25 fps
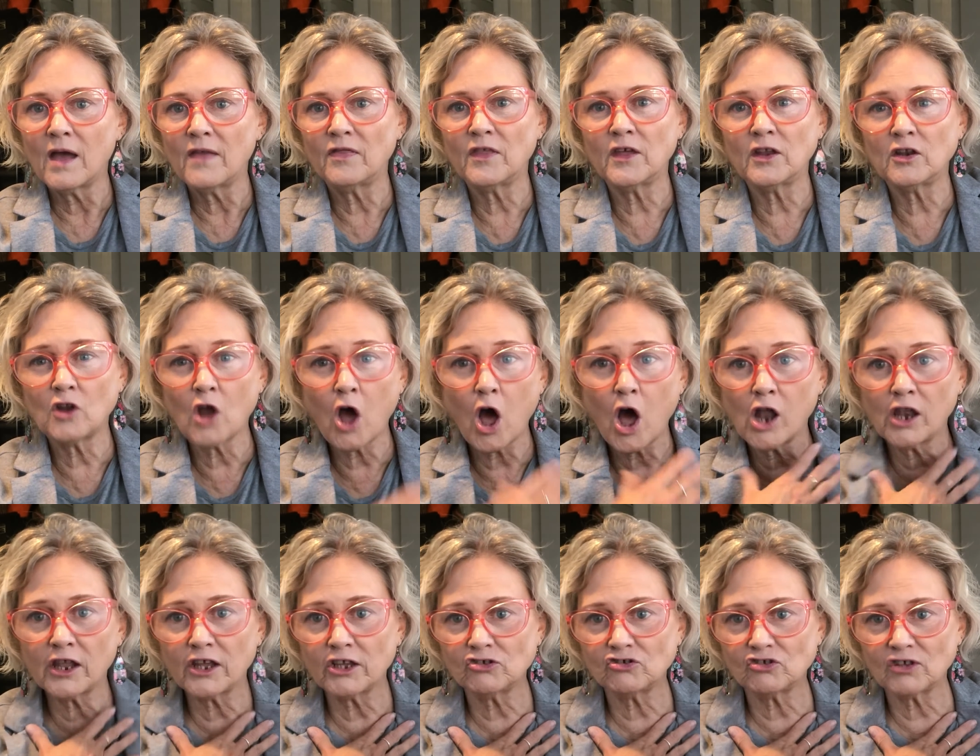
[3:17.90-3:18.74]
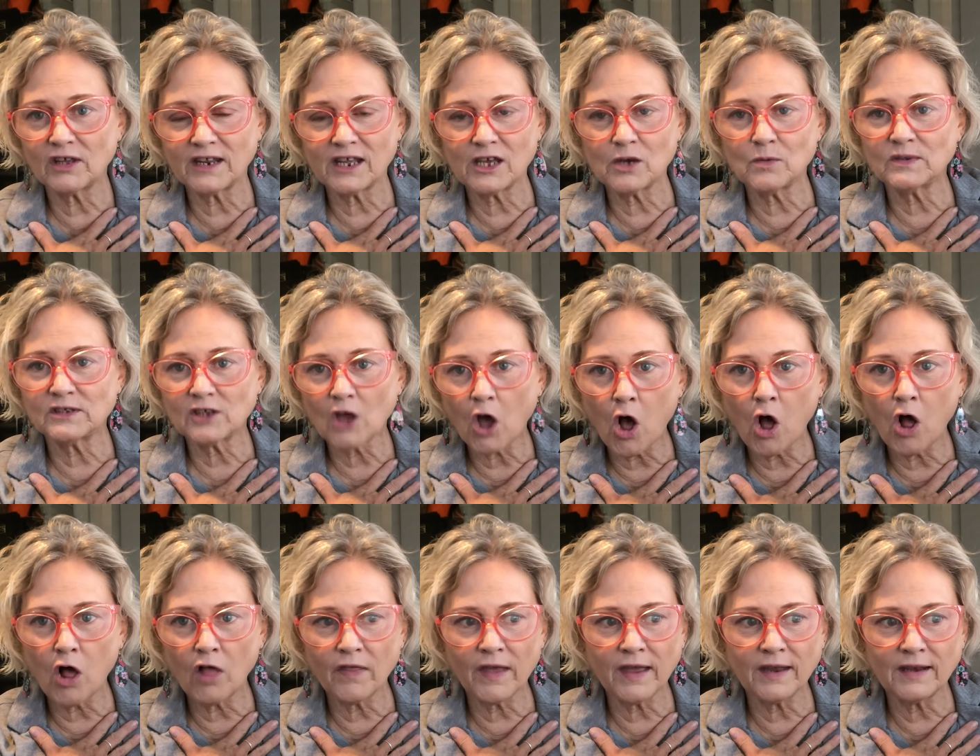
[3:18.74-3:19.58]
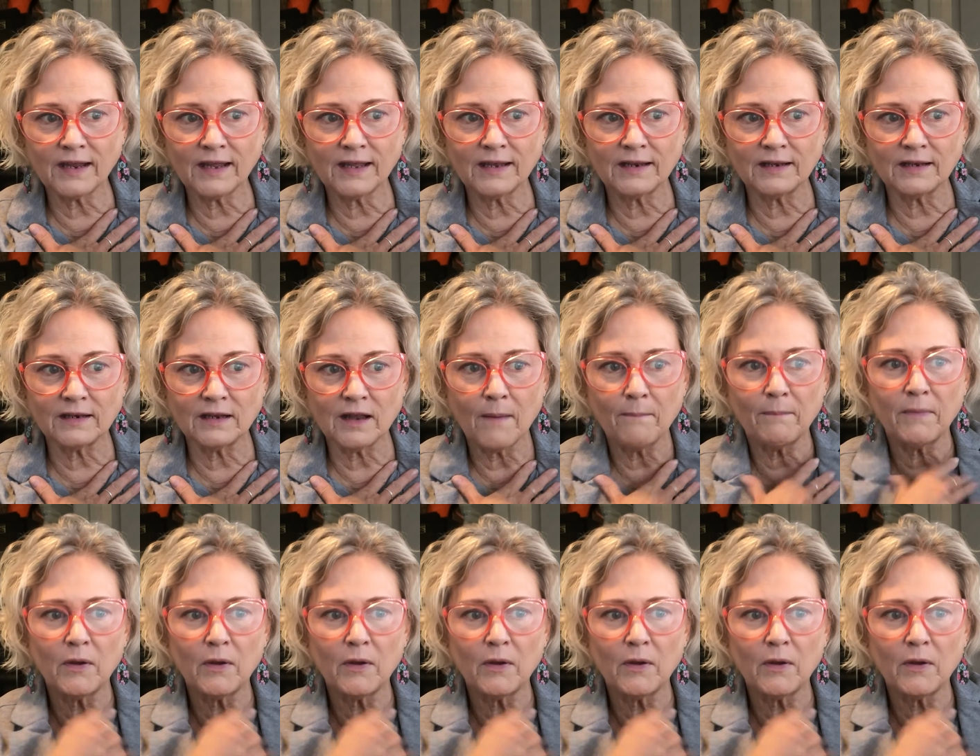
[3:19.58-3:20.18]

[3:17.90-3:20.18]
the knowledge that He was all they needed.